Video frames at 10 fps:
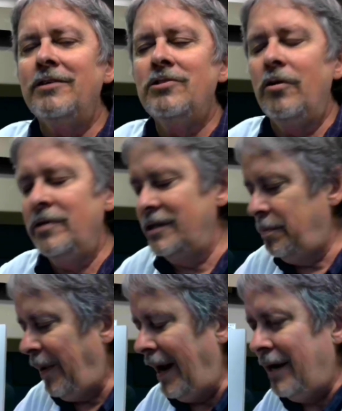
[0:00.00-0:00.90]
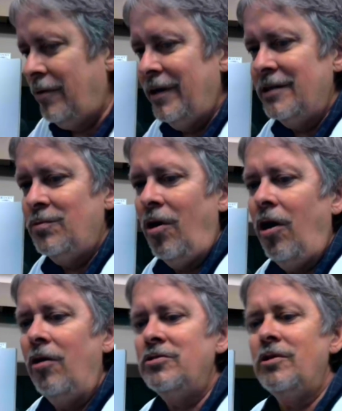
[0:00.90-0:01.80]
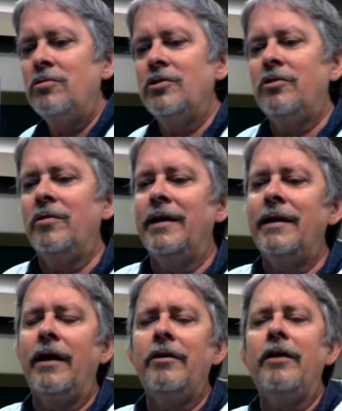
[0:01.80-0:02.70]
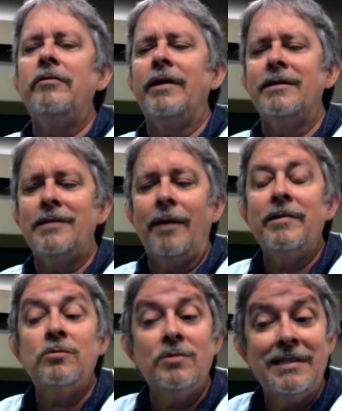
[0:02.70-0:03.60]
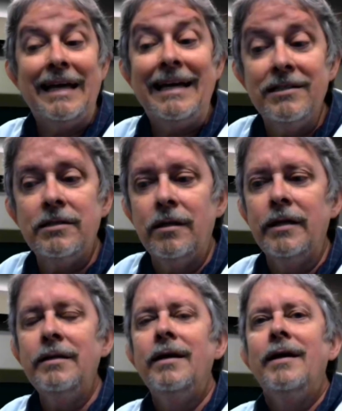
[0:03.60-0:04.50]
So this pancreas will also secrete another enzyme. This one's insulin,